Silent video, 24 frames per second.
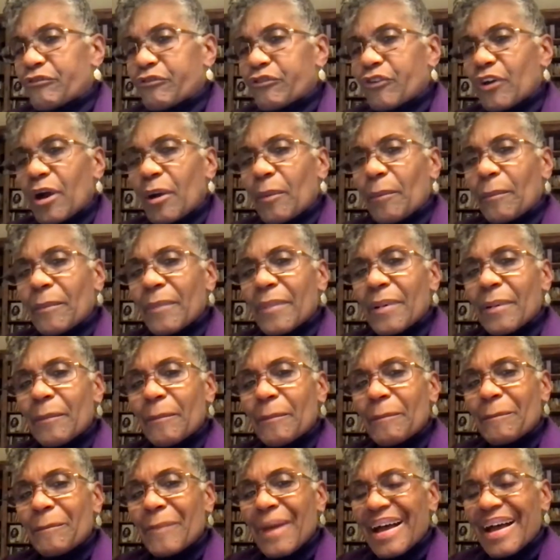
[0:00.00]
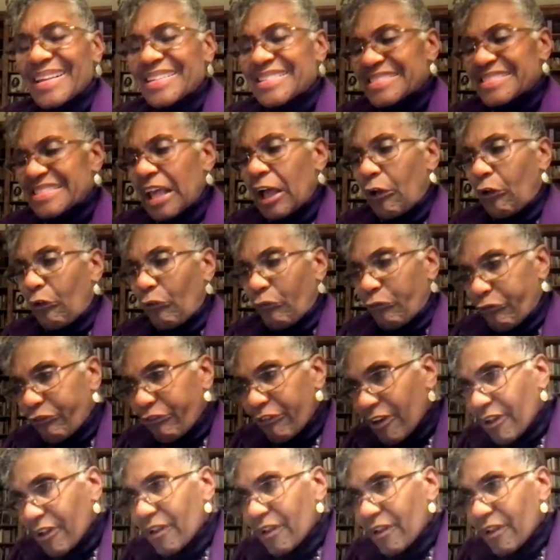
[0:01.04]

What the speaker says: from myself.